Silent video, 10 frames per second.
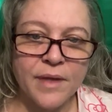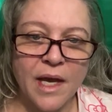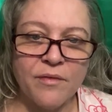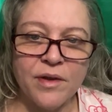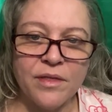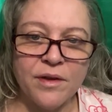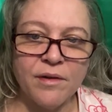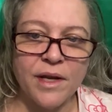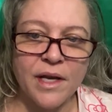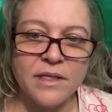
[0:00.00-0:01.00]
Every
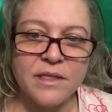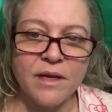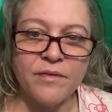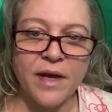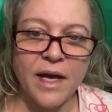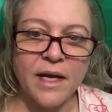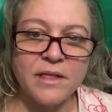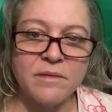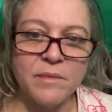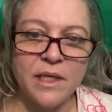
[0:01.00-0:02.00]
theory SF
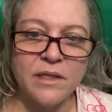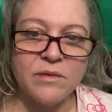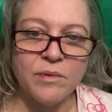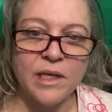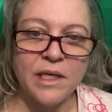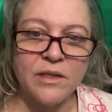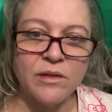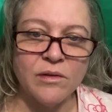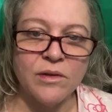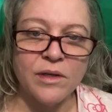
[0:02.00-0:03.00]
has means we need to
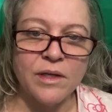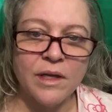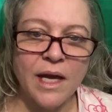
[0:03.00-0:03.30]
look